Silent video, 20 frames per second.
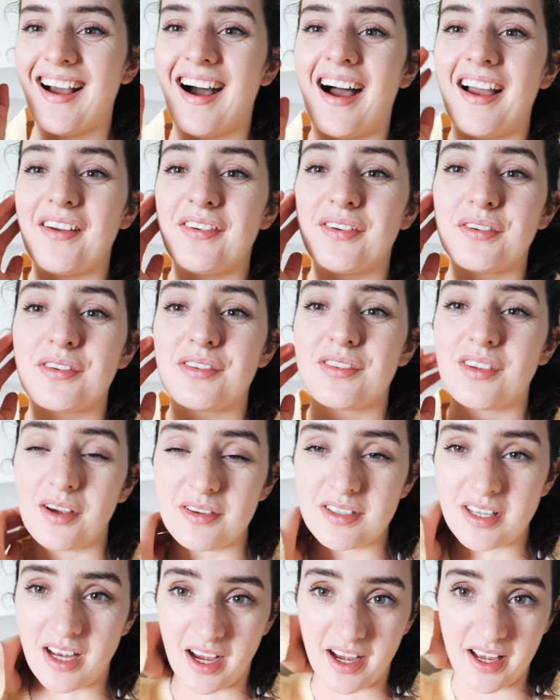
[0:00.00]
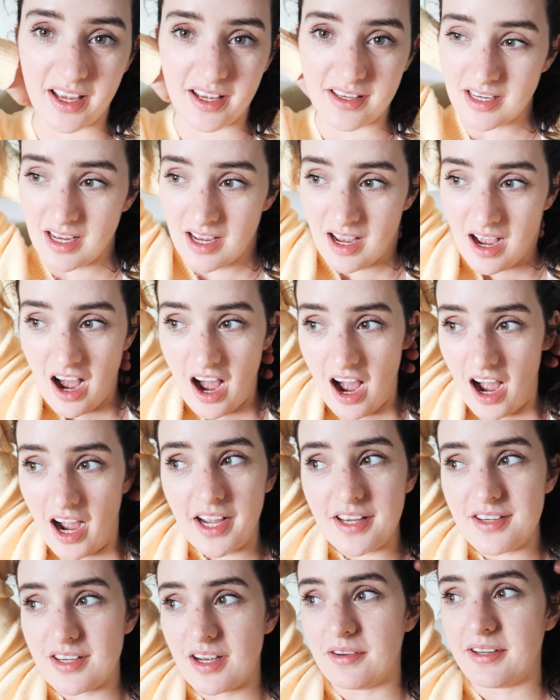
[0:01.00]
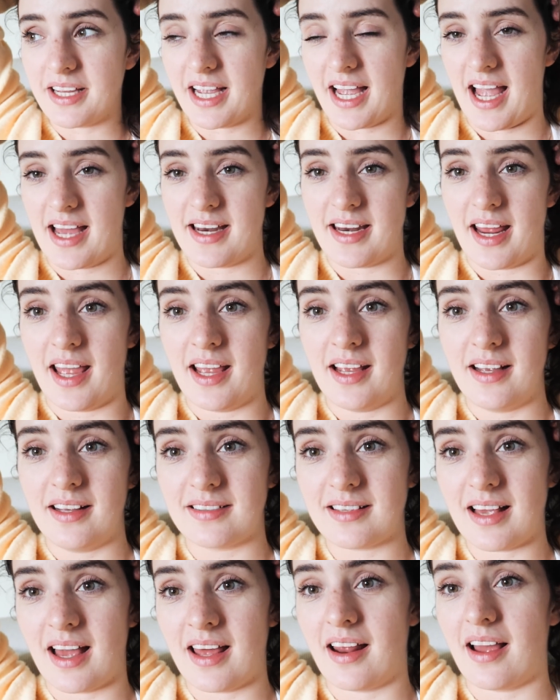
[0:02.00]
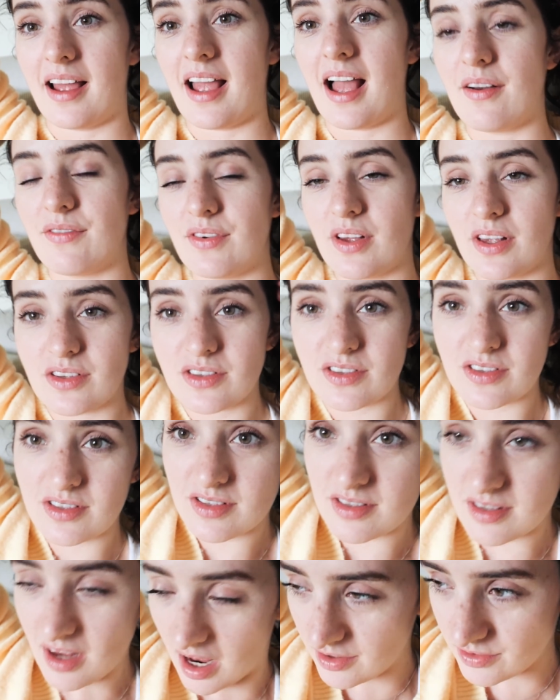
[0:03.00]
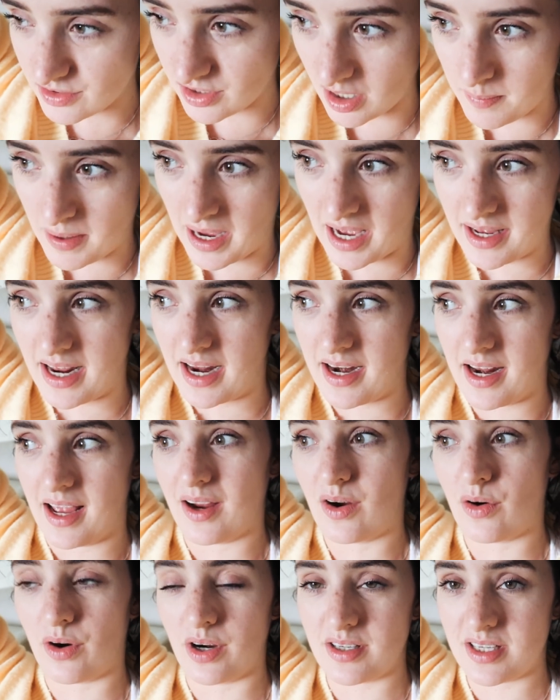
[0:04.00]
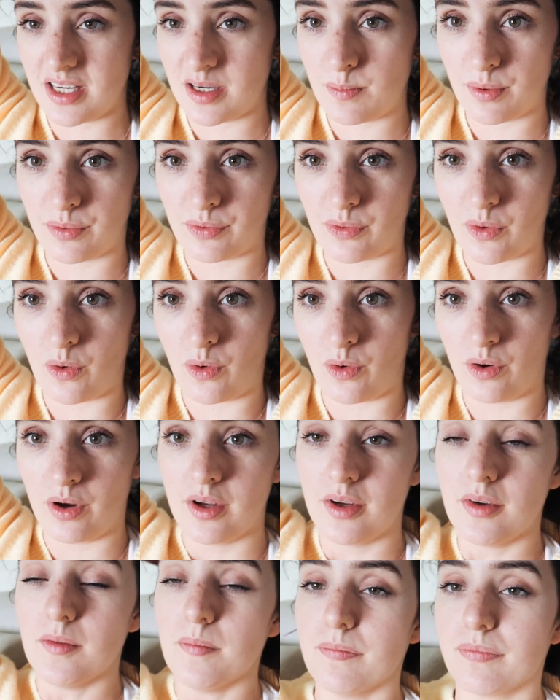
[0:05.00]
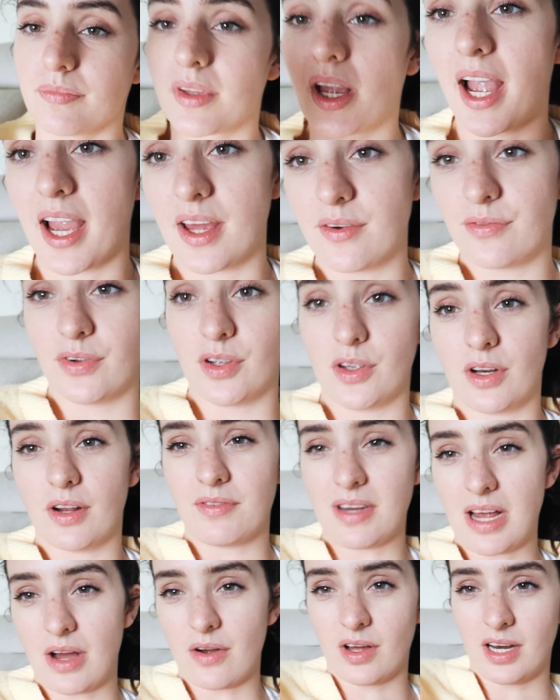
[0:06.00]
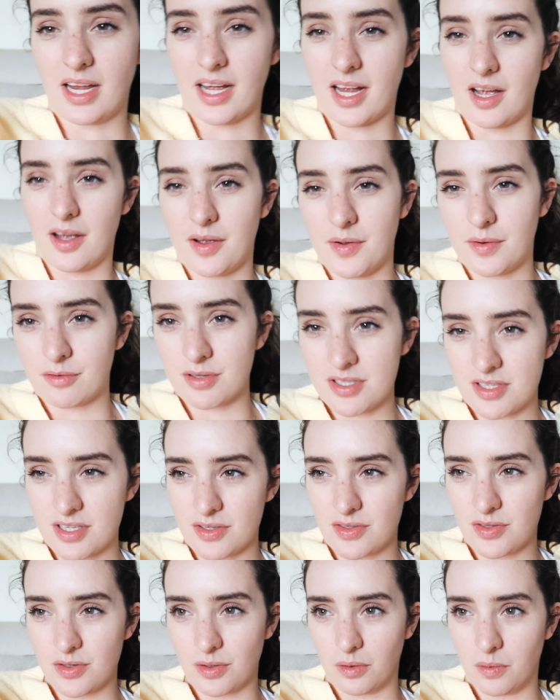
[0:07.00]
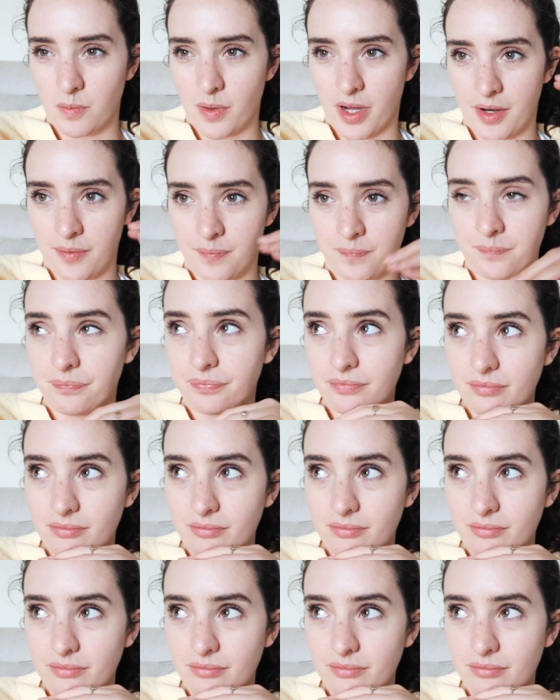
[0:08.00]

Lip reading: I feel so tired. I don't get headaches and I have such a bad headache, or I did before I had food. I've now got like a residual one